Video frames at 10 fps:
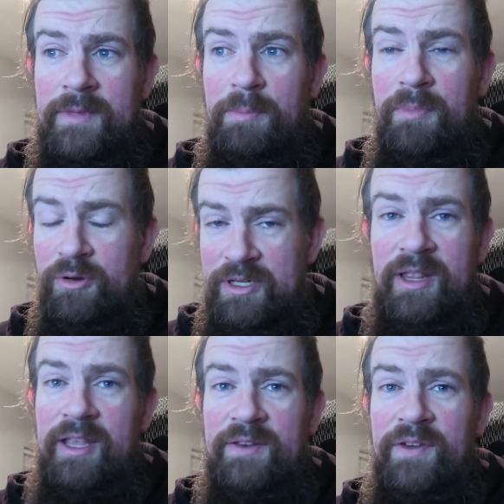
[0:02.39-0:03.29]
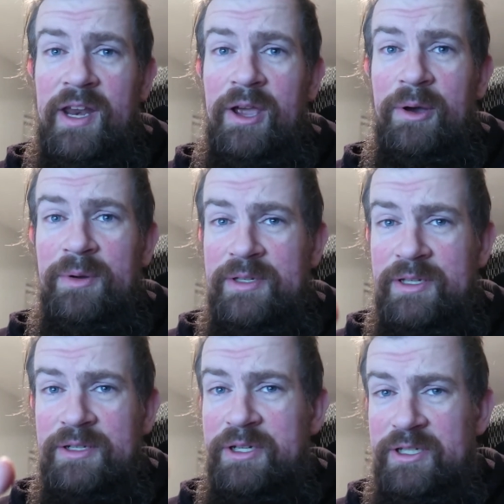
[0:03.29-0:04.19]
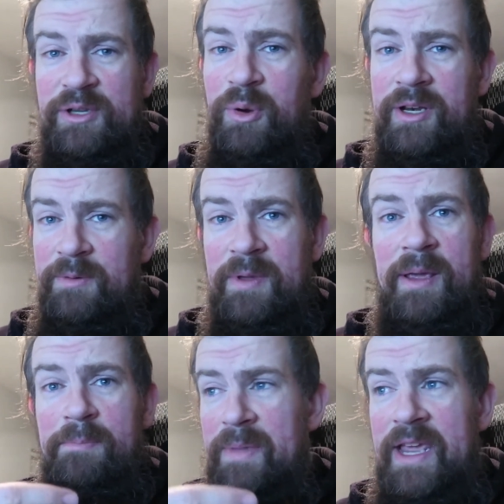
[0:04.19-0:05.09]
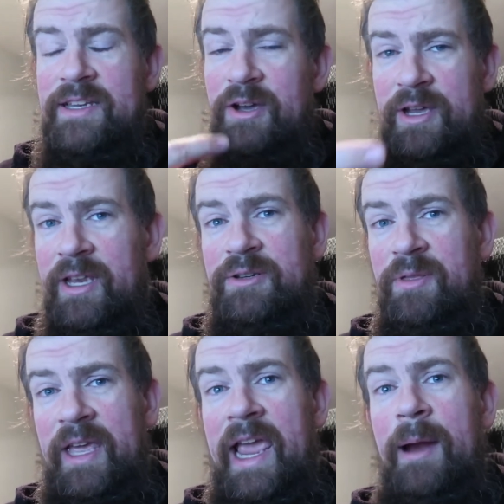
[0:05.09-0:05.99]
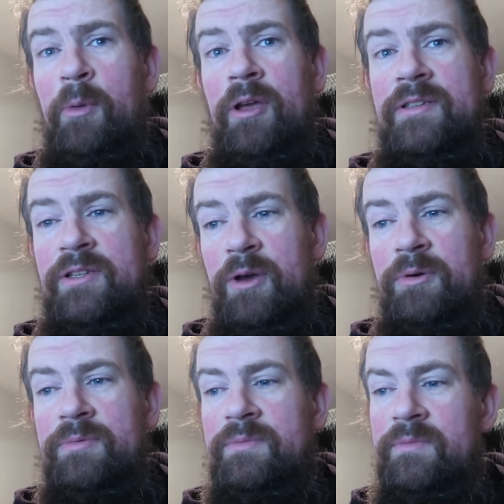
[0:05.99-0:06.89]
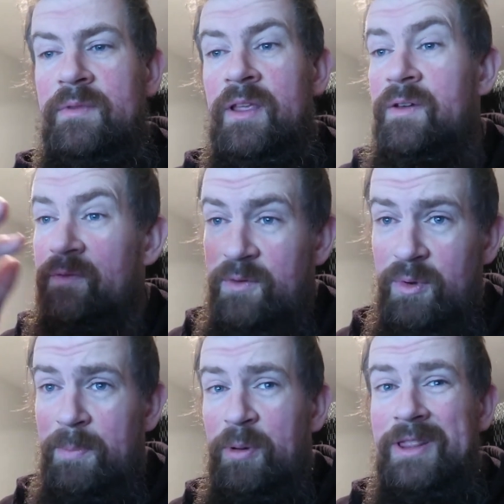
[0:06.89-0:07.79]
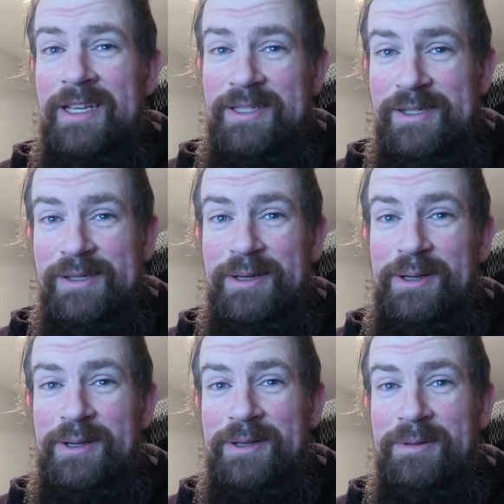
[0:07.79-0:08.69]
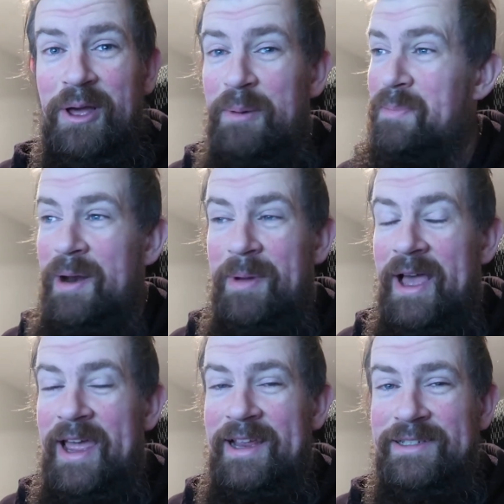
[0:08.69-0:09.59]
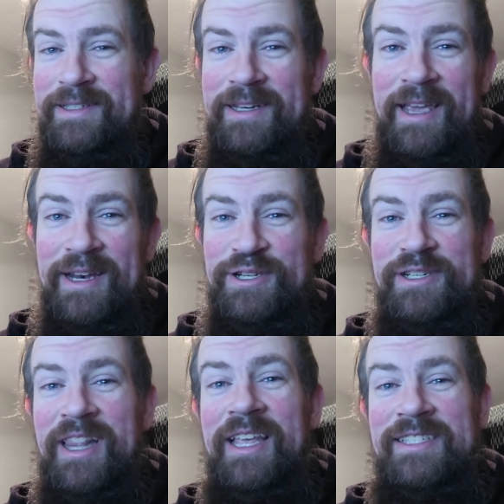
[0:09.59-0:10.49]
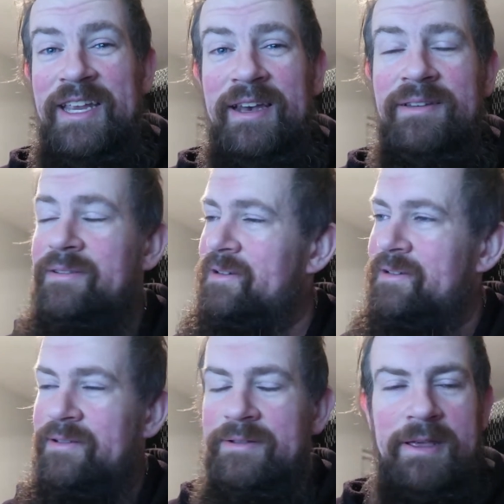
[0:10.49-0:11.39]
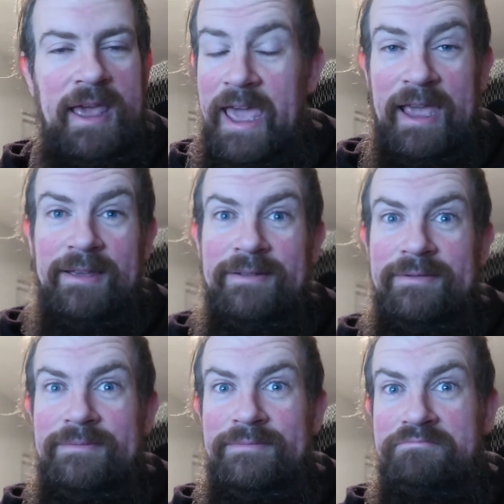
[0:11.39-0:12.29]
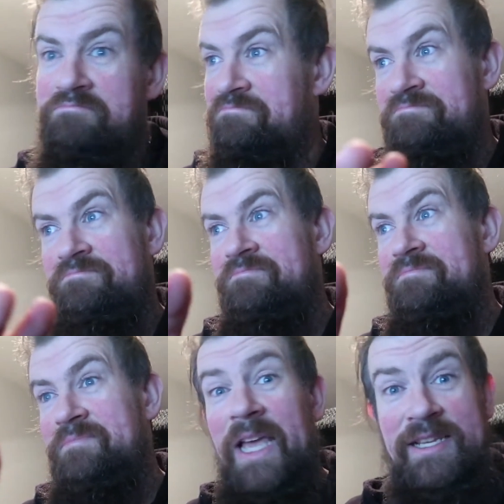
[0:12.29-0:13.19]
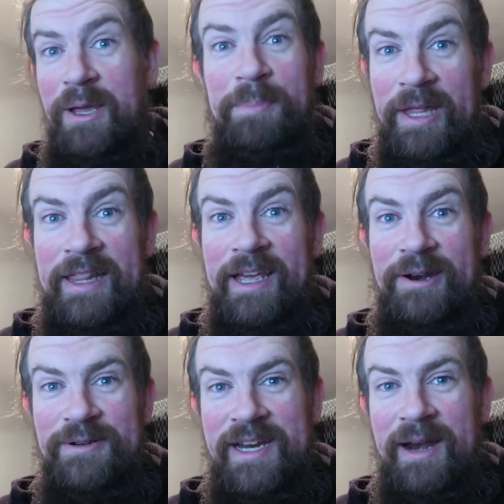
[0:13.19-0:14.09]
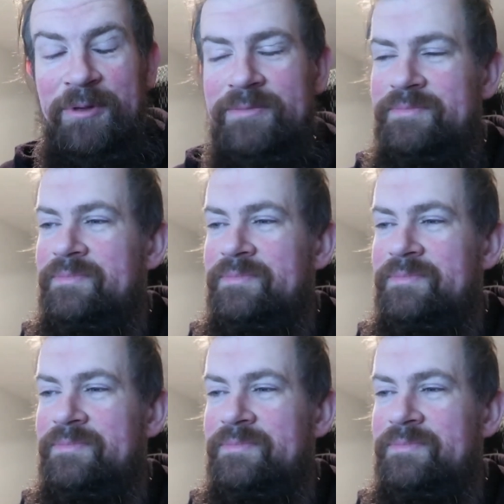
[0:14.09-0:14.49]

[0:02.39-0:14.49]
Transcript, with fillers: Most of this video is just going to be me talking to the camera, so if you want to put this on minimize and just listen, hey, that's completely understandable.